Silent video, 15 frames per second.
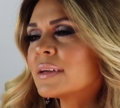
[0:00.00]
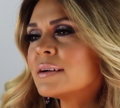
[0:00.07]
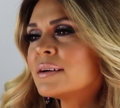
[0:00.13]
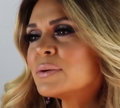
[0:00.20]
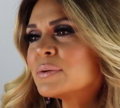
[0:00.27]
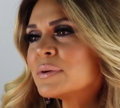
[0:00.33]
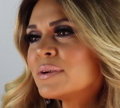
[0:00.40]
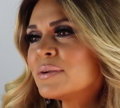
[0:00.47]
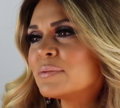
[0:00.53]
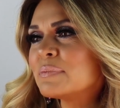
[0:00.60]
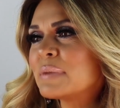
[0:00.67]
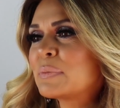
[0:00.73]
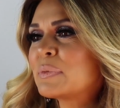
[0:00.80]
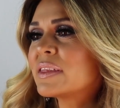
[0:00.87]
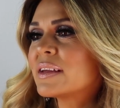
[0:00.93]
I don't know.
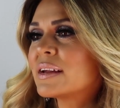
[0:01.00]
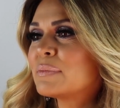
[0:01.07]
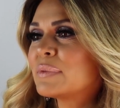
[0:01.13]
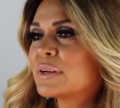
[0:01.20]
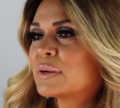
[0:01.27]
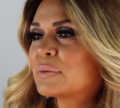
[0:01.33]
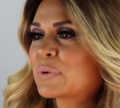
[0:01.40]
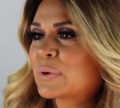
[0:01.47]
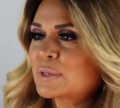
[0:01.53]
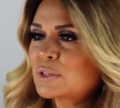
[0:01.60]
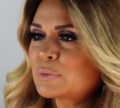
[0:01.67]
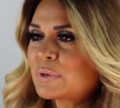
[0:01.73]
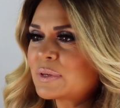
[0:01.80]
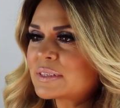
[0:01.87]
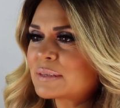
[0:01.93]
Maybe that I'm
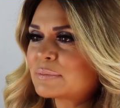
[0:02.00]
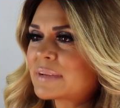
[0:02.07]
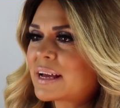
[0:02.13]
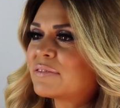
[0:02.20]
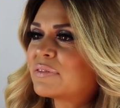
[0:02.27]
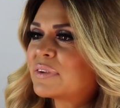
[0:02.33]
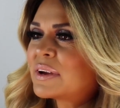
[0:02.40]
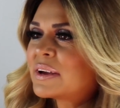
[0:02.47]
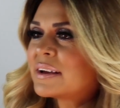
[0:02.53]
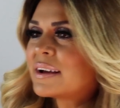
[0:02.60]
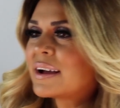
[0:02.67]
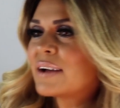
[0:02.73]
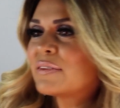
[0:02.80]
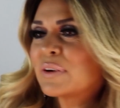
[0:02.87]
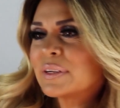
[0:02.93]
unapproachable.
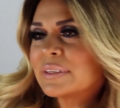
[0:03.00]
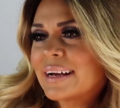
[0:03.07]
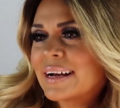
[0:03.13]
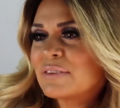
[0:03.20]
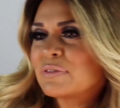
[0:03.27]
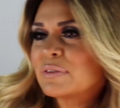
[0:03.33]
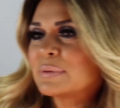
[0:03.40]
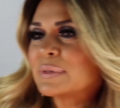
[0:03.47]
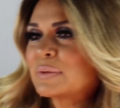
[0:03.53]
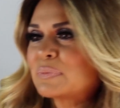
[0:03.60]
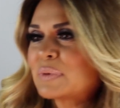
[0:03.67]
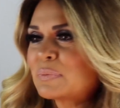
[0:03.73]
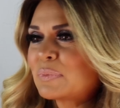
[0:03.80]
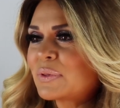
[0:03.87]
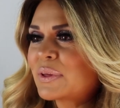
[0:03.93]
I've heard that from some
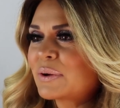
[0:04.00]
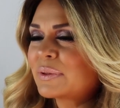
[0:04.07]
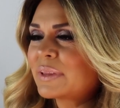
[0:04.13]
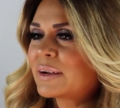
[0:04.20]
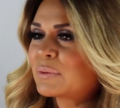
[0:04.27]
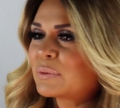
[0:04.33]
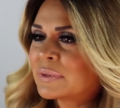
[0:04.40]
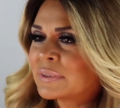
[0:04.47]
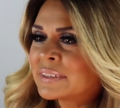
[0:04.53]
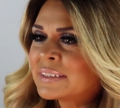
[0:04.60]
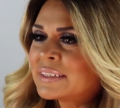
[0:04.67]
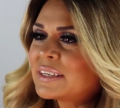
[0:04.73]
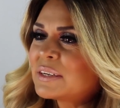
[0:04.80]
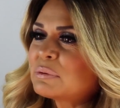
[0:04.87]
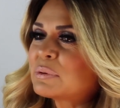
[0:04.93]
people. They were like, "Well,
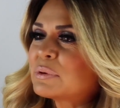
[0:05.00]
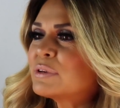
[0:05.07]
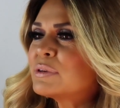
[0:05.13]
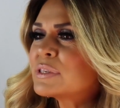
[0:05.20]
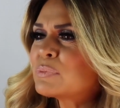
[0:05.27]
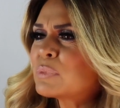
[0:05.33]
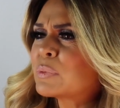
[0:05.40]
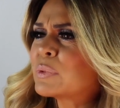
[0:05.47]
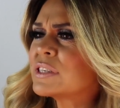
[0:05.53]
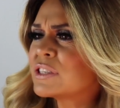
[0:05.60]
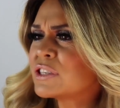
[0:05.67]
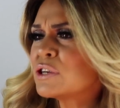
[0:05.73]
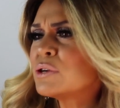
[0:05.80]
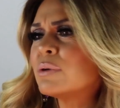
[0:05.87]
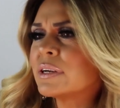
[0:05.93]
when we
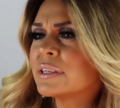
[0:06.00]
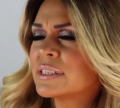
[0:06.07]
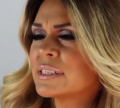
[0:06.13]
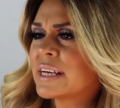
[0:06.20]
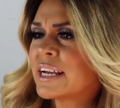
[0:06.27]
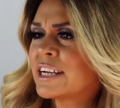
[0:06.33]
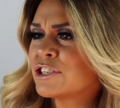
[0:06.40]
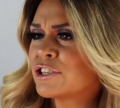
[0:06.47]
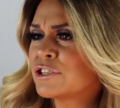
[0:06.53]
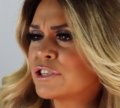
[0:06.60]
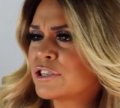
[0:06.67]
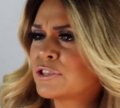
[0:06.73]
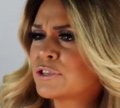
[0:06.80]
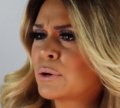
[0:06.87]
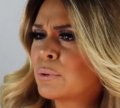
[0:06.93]
see you on stage, you're
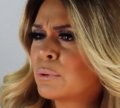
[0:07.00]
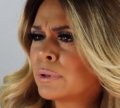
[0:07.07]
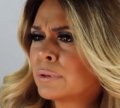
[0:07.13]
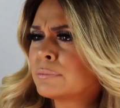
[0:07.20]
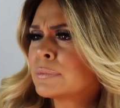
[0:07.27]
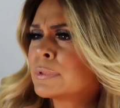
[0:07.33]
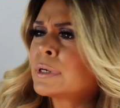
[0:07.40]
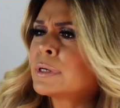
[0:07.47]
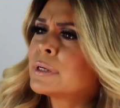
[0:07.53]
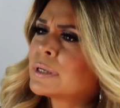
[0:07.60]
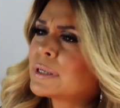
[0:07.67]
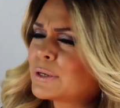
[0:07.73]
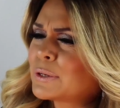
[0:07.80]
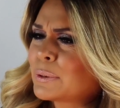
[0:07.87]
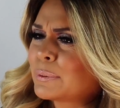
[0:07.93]
just so,
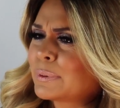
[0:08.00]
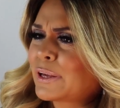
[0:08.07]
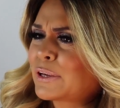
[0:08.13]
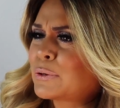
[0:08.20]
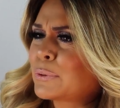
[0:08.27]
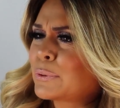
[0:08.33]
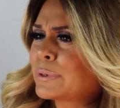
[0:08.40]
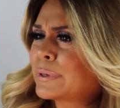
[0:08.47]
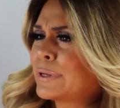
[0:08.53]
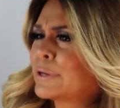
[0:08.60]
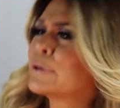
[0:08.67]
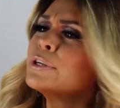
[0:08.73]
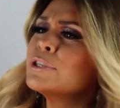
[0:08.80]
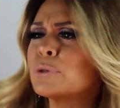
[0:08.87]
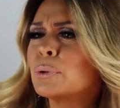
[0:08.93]
like you're in
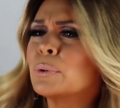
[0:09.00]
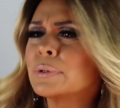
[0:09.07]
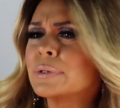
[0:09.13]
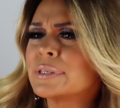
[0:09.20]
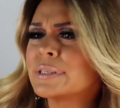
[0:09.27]
control of the